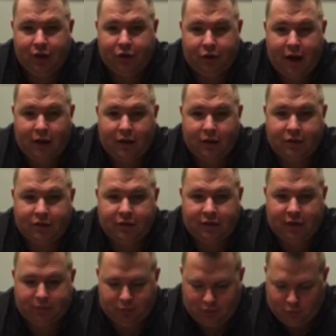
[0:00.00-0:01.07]
besides just getting your
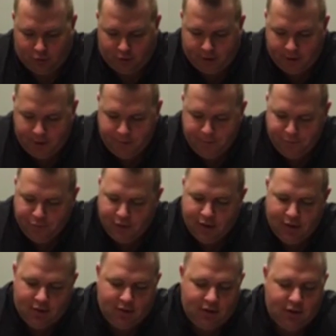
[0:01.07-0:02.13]
LLC up to work
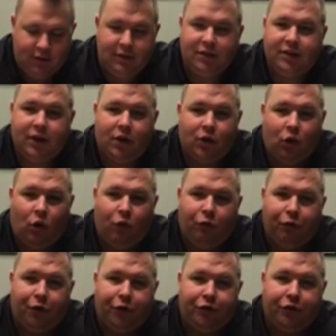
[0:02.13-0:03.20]
is literally set a
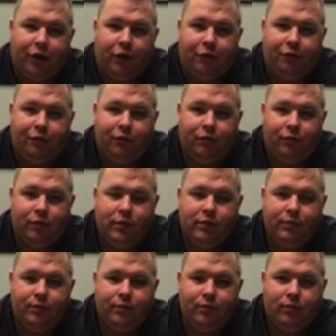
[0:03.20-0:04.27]
goal for yourself.
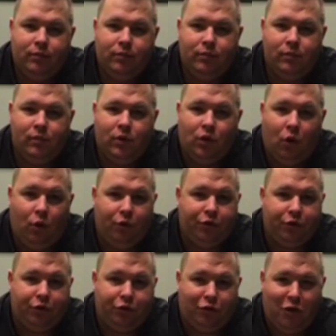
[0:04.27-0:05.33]

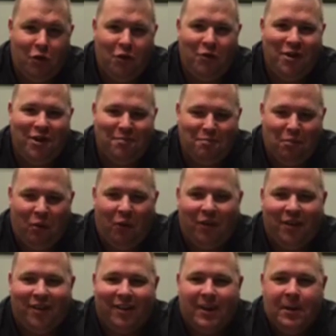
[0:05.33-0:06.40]
Goals are so
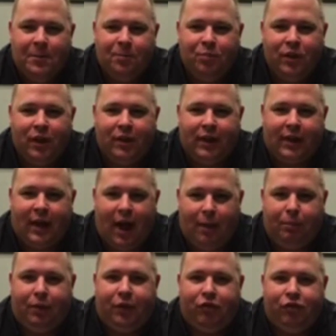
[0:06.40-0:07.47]
important to
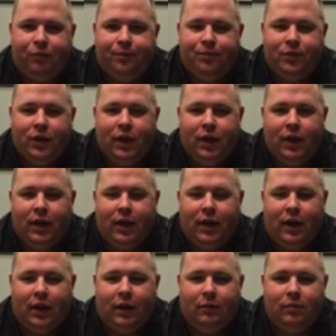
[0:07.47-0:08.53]
accomplish.
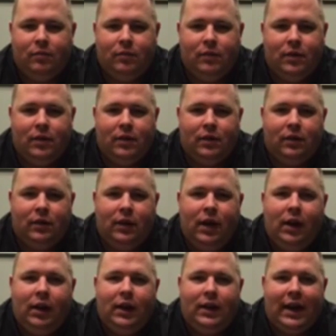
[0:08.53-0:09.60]
Uh,
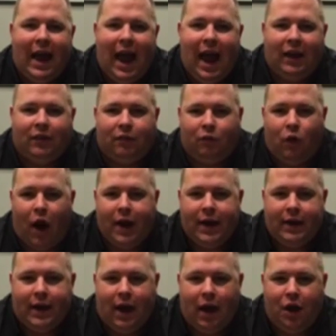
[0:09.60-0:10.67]
literally the act of
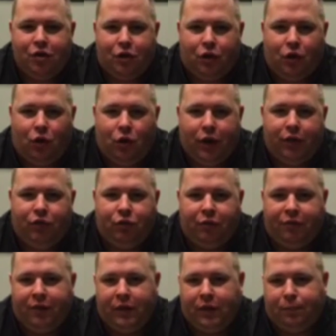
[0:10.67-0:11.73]
writing down your goal gives
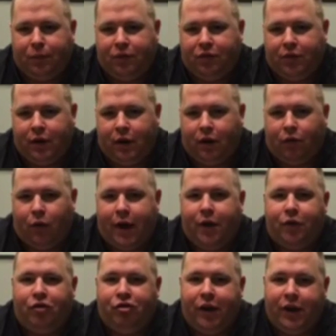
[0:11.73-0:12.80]
you a 50%
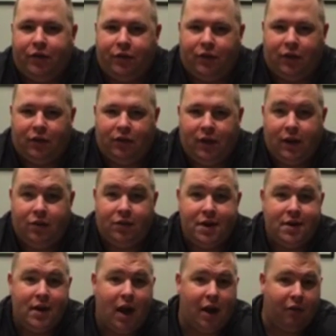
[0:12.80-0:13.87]
greater chance of
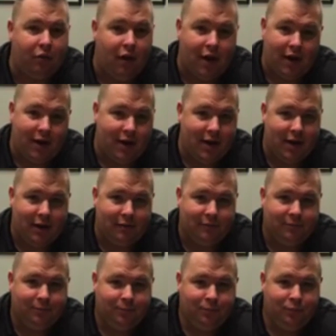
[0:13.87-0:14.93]
success than not ever writing it
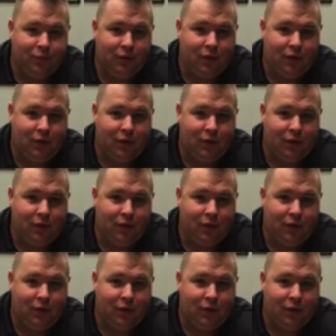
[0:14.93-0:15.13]
down.